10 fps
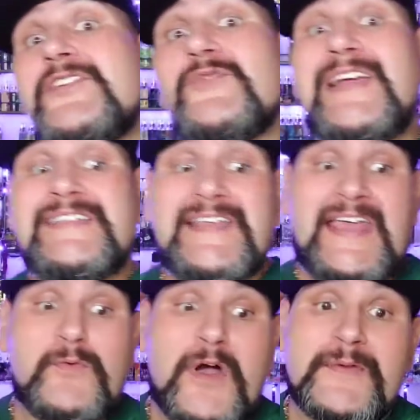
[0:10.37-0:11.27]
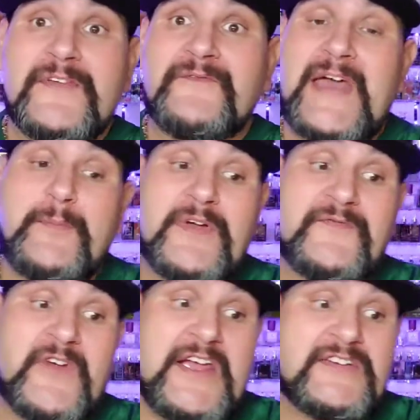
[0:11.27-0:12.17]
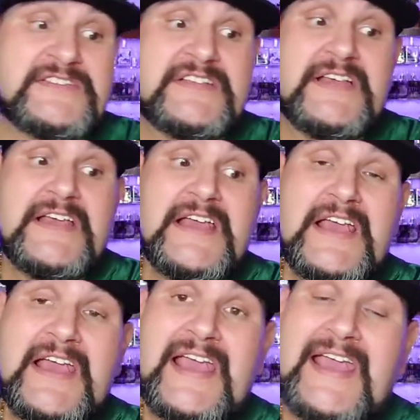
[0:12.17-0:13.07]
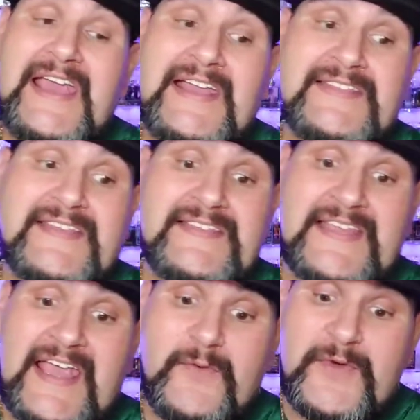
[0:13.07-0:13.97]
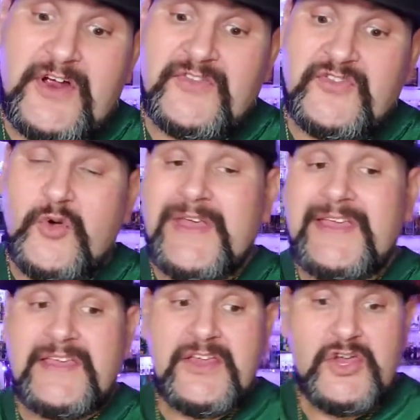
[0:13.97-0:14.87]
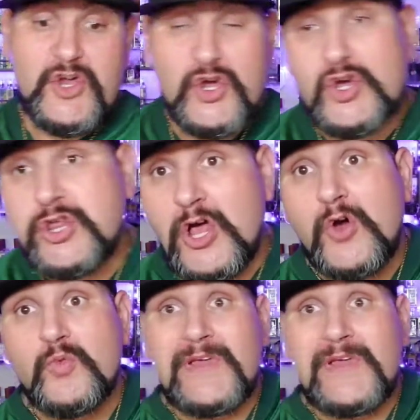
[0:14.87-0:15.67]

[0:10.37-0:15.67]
a great day. Welcome to Fat Boy Fragrance. And today we are doing Clone